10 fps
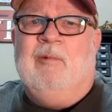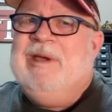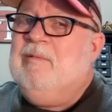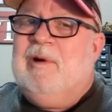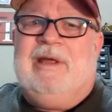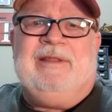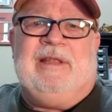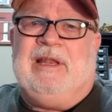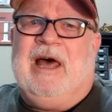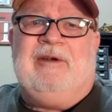We won
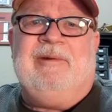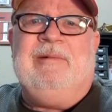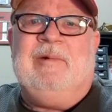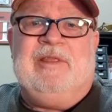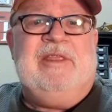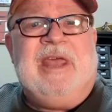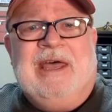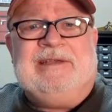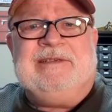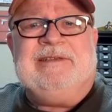the lottery with
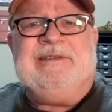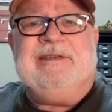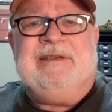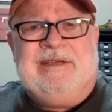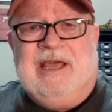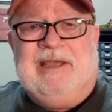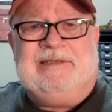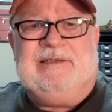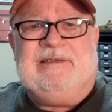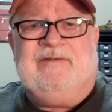dozens and
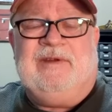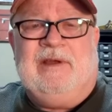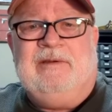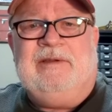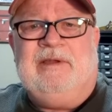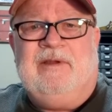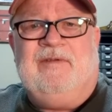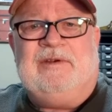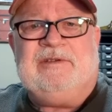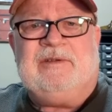dozens of known
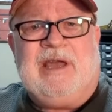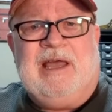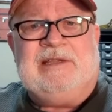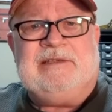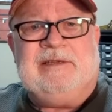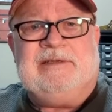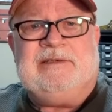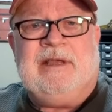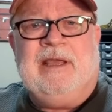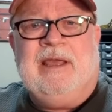universal constants.